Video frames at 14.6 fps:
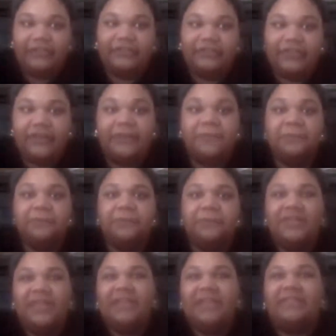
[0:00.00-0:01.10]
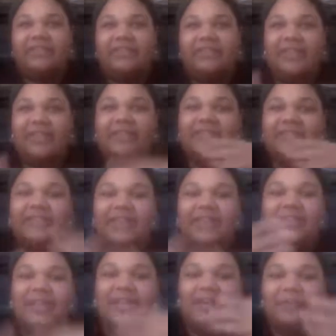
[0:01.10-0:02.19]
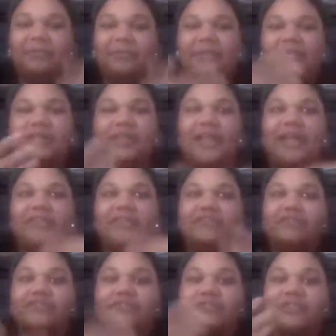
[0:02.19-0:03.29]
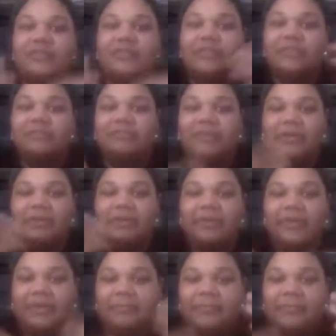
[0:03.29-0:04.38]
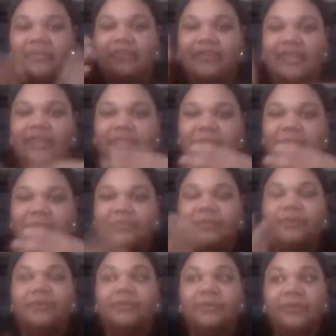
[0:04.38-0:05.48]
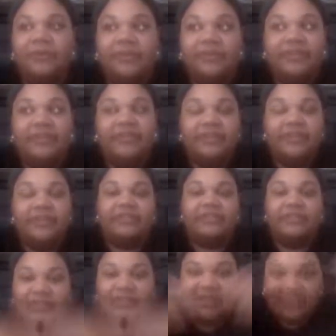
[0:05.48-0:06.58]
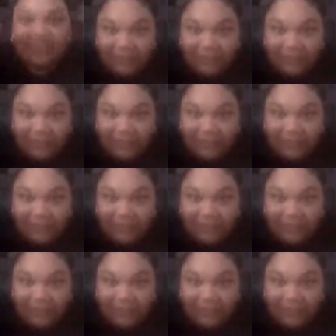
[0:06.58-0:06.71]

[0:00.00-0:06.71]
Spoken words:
So it's things like that where as you slowly build up and you get through the years and stuff,